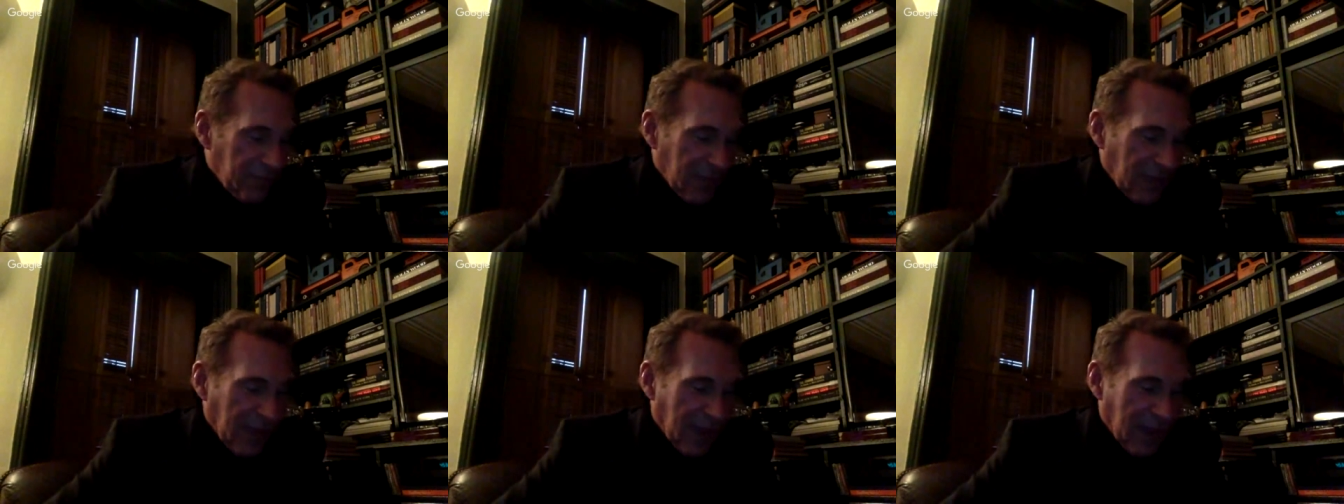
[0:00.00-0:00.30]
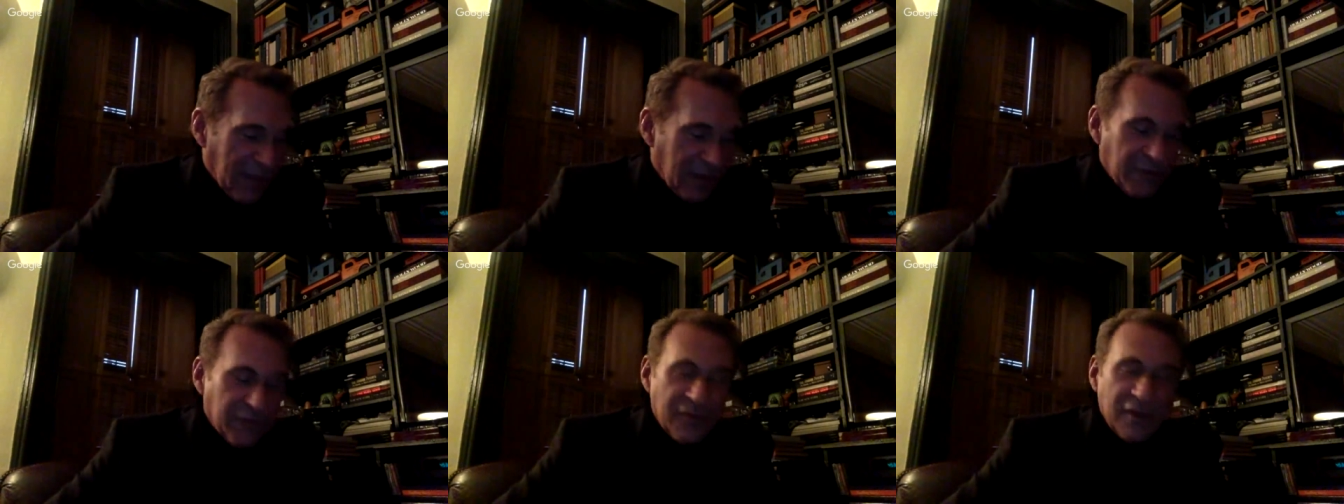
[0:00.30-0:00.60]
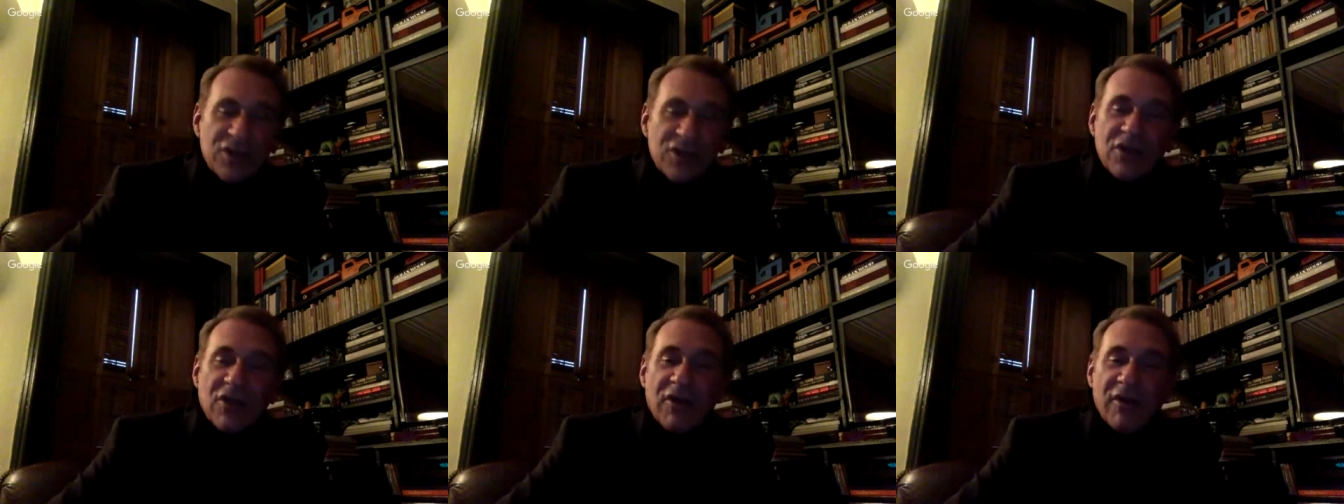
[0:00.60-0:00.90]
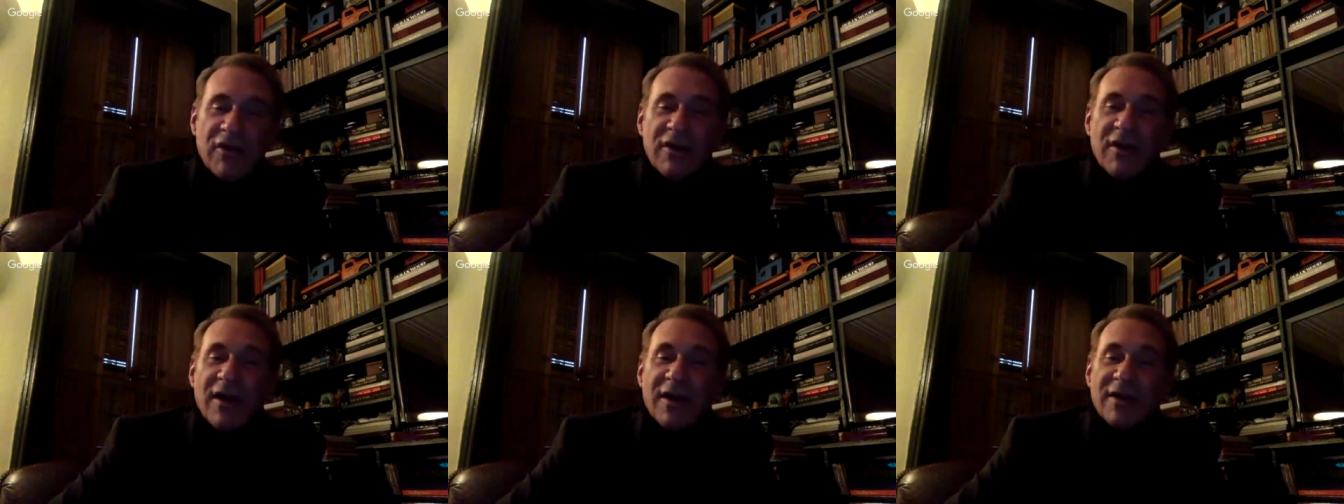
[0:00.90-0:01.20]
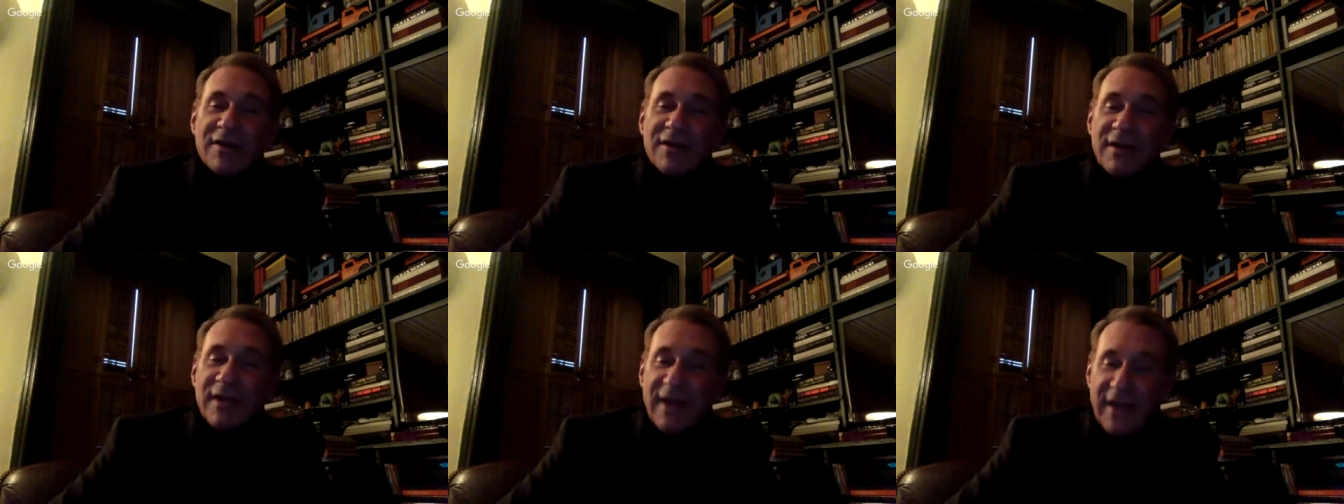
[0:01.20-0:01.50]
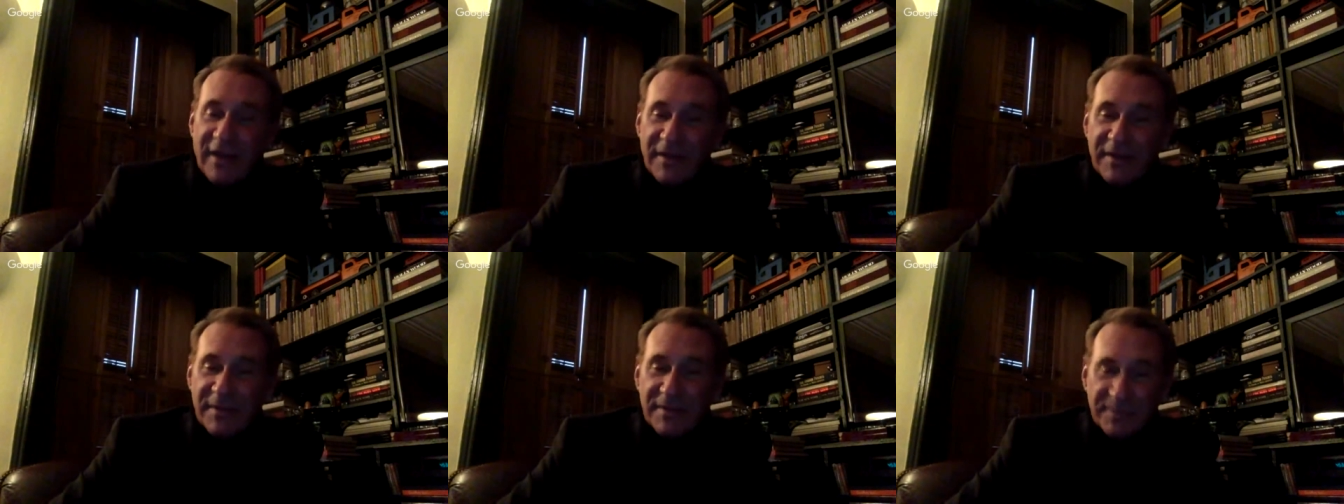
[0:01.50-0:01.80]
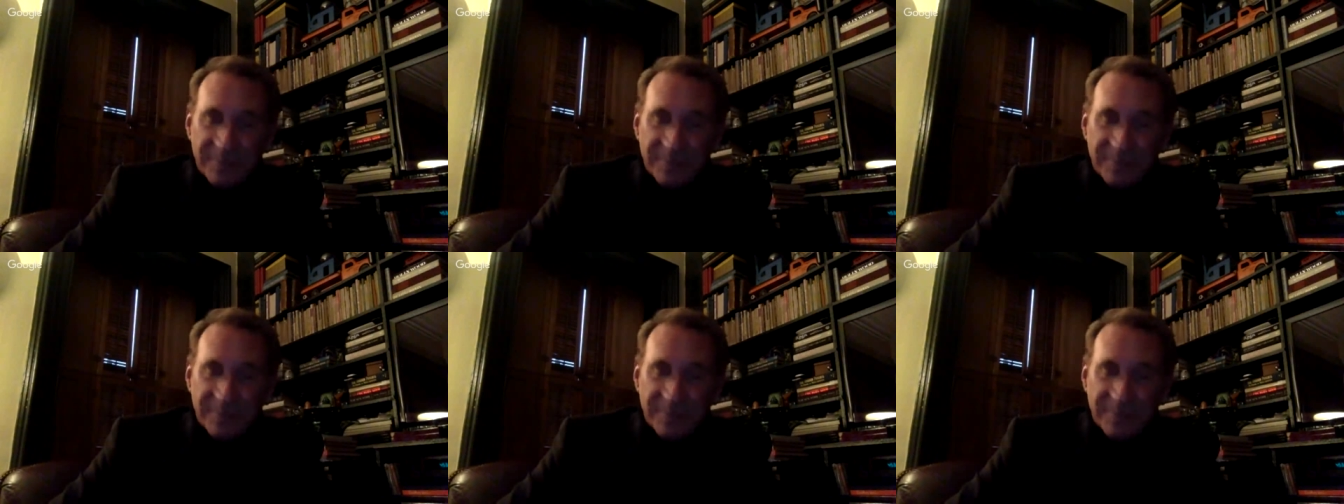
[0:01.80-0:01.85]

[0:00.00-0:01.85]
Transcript: and the, the charter got delayed.